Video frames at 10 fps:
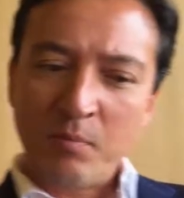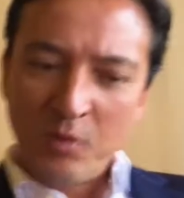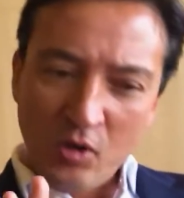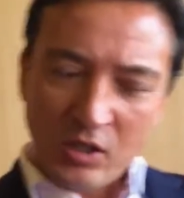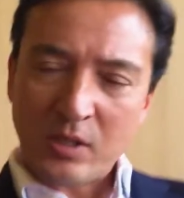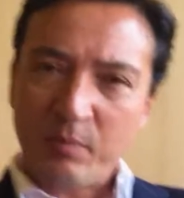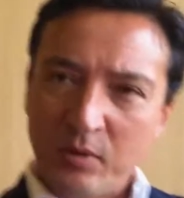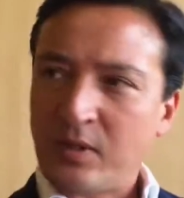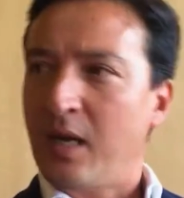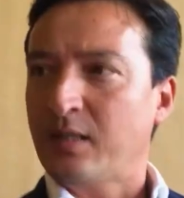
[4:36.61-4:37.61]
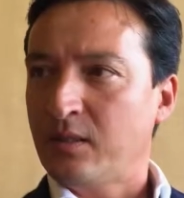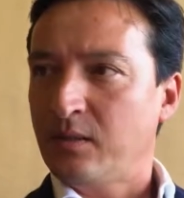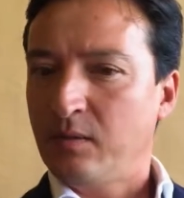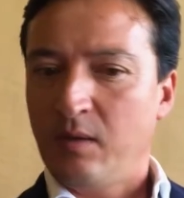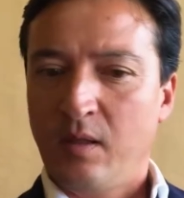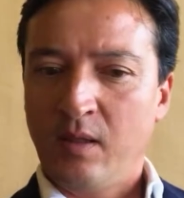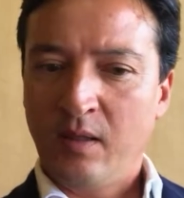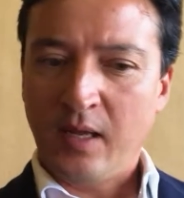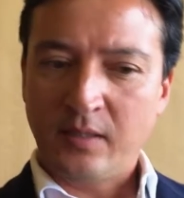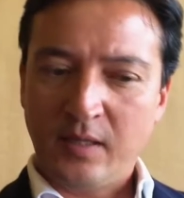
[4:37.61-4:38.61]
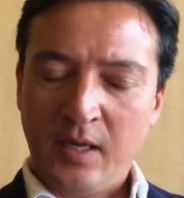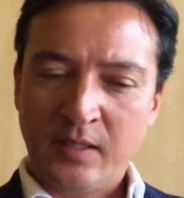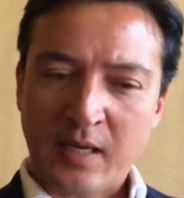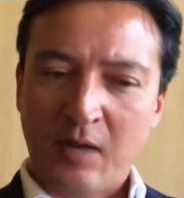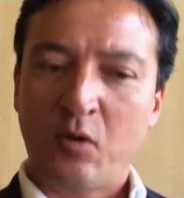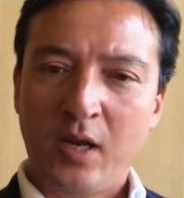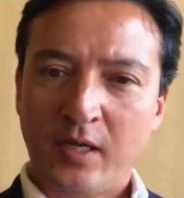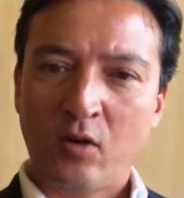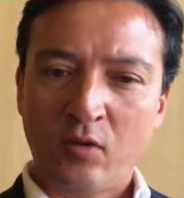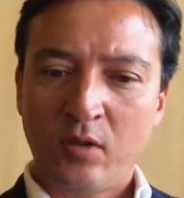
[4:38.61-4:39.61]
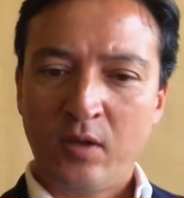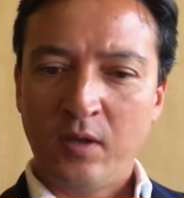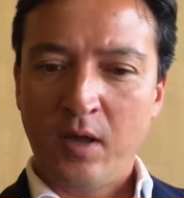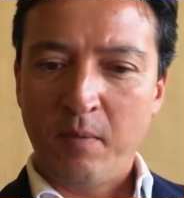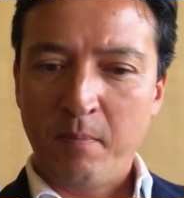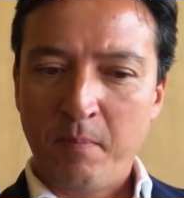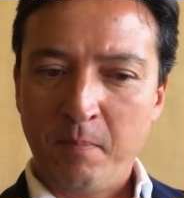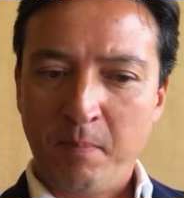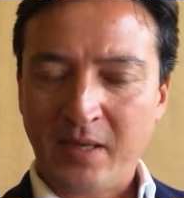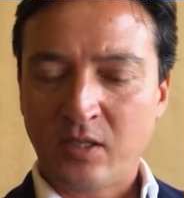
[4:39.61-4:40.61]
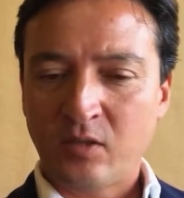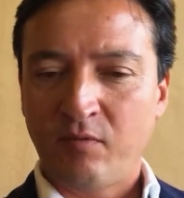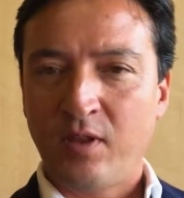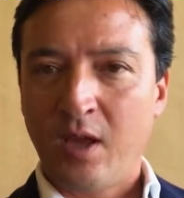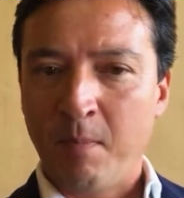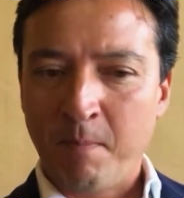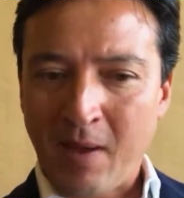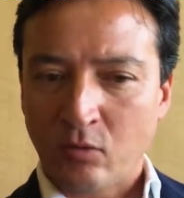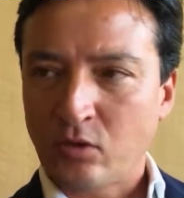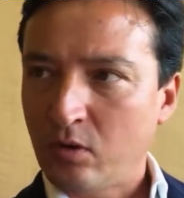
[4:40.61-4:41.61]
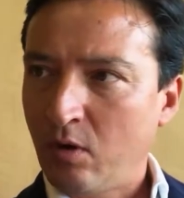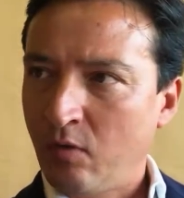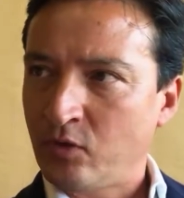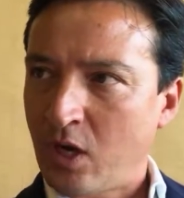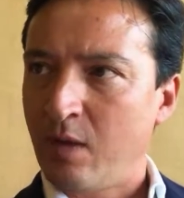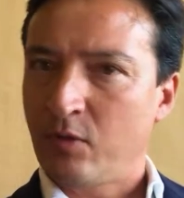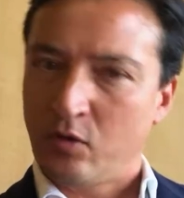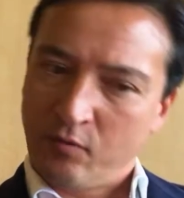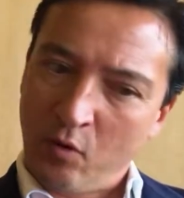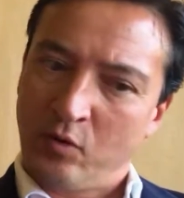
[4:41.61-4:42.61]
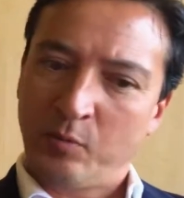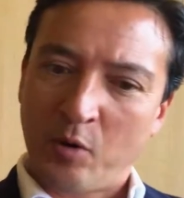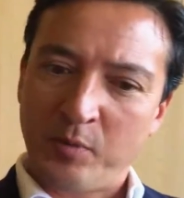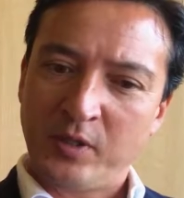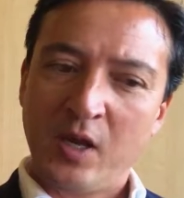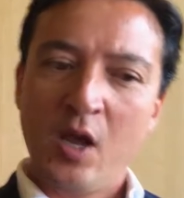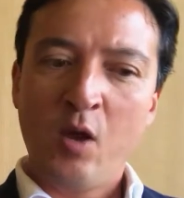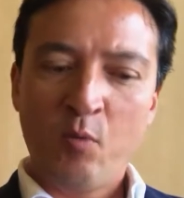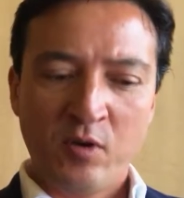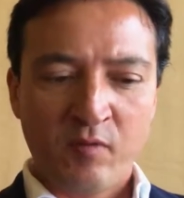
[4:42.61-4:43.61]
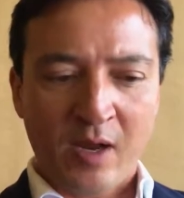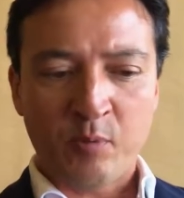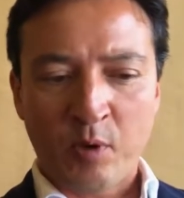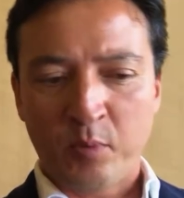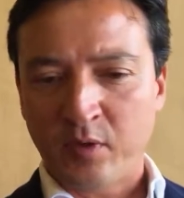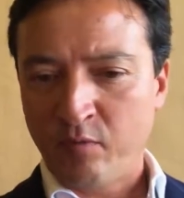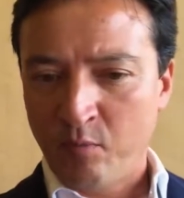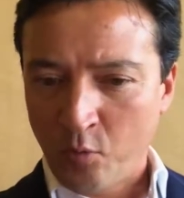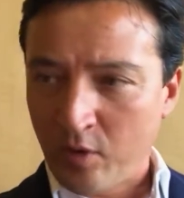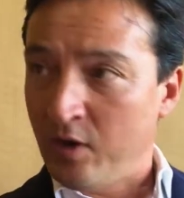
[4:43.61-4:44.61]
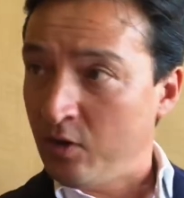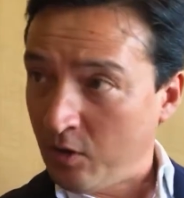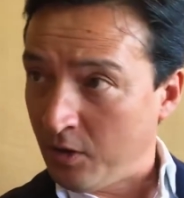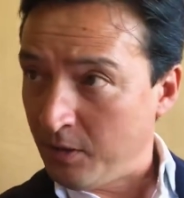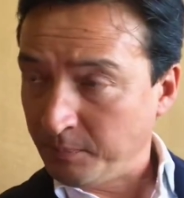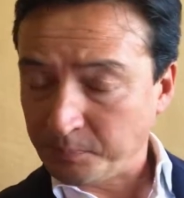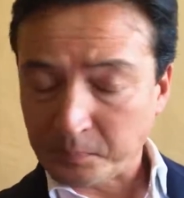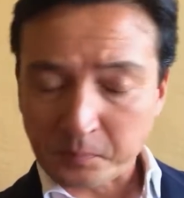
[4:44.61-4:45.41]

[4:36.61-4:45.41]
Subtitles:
It's a municipal tax that is calculated on the basis of the amount of time that you've owned the property. When you've had a property for more than a year,